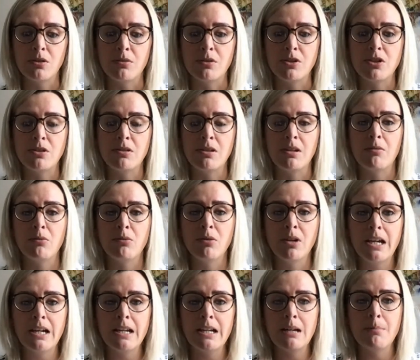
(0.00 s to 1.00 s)
was doing a
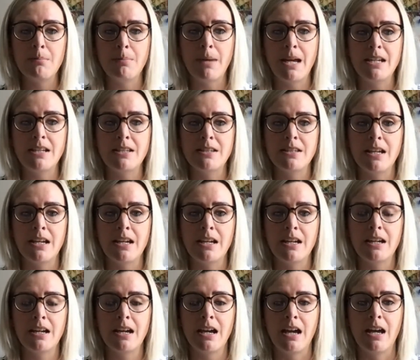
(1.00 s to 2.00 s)
really
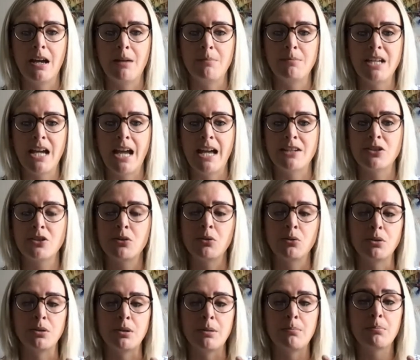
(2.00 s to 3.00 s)
basic test
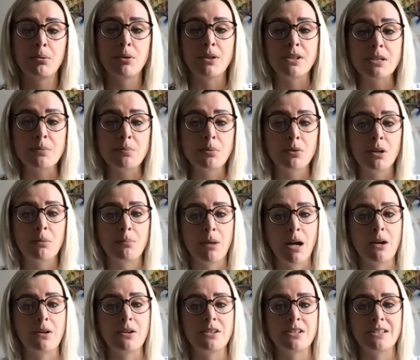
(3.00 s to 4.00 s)
called a principal
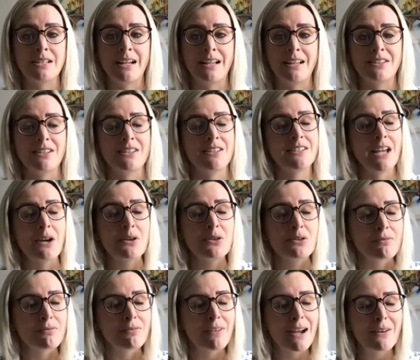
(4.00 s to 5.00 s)
component analysis. Sounds
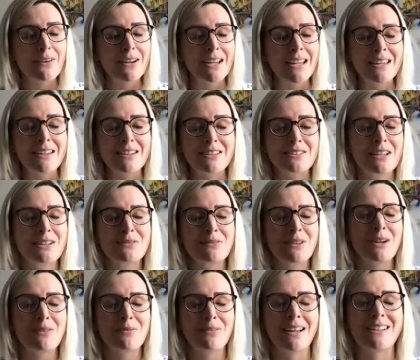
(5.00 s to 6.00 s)
very
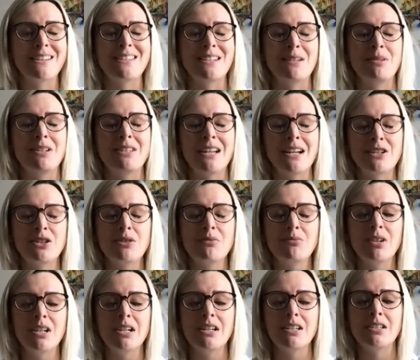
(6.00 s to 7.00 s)
fancy, but it's actually
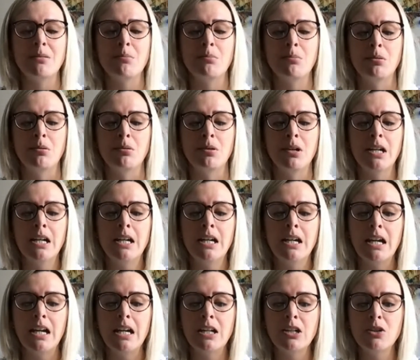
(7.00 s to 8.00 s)
really simple.
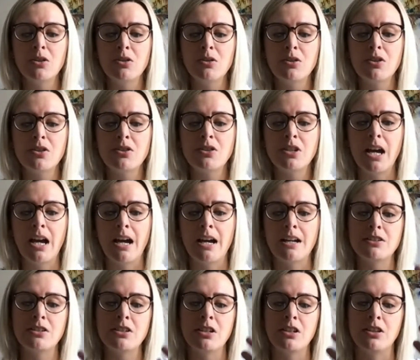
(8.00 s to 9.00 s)
It looks
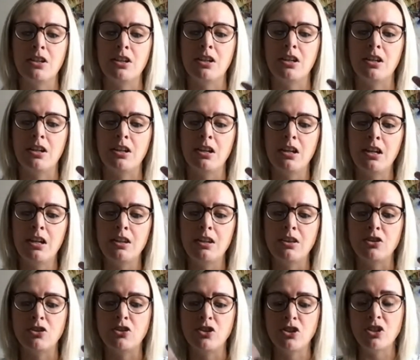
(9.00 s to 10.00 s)
at the
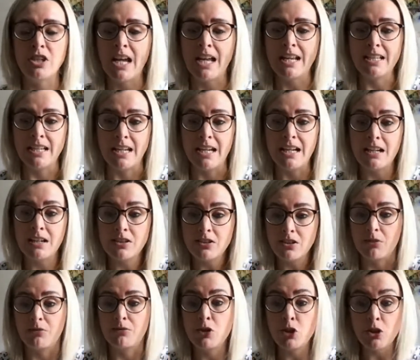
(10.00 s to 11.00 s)
genetics
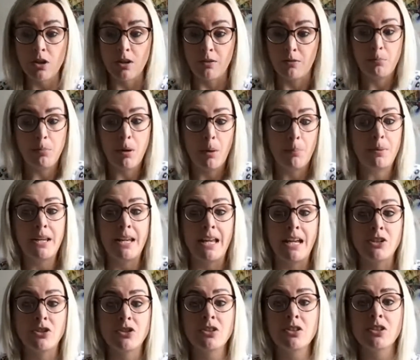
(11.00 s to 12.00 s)
of
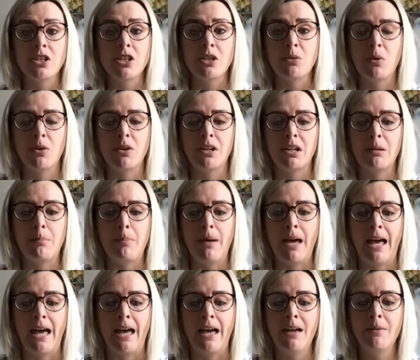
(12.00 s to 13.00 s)
populations that you want to
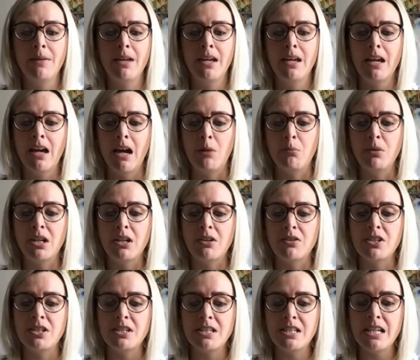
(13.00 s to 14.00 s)
compare, and we could
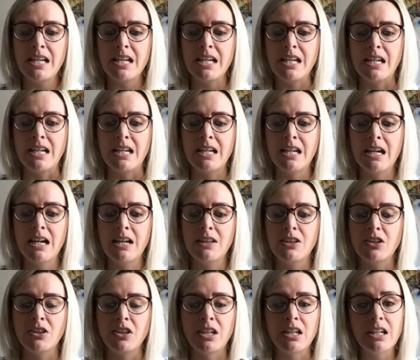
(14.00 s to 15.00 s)
see
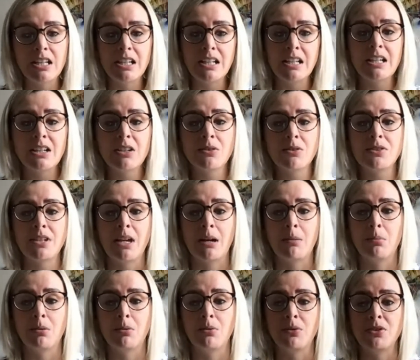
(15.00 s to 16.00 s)
that the clinical
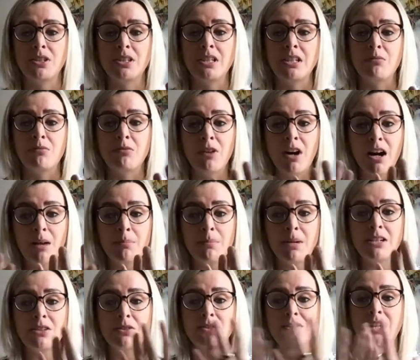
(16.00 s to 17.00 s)
samples and the
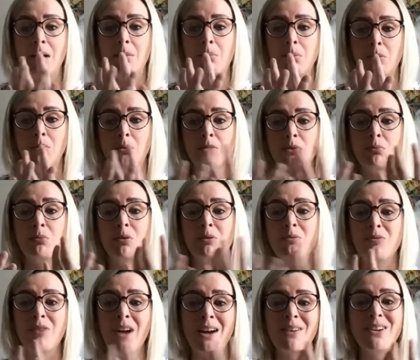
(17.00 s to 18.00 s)
environmental samples were
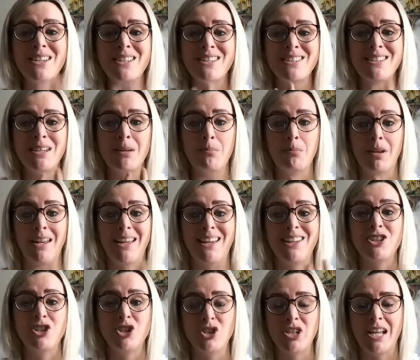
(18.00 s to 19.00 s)
very similar
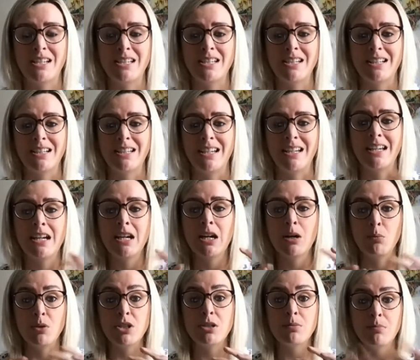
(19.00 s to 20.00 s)
genetically,
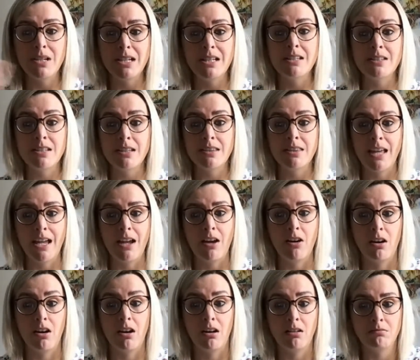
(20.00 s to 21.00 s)
which means that they
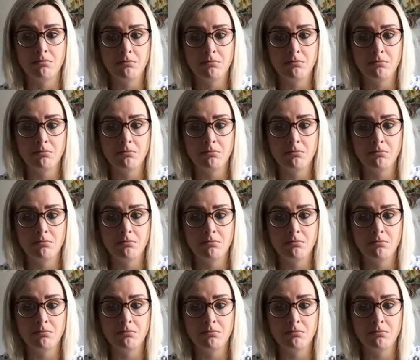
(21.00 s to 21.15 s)
are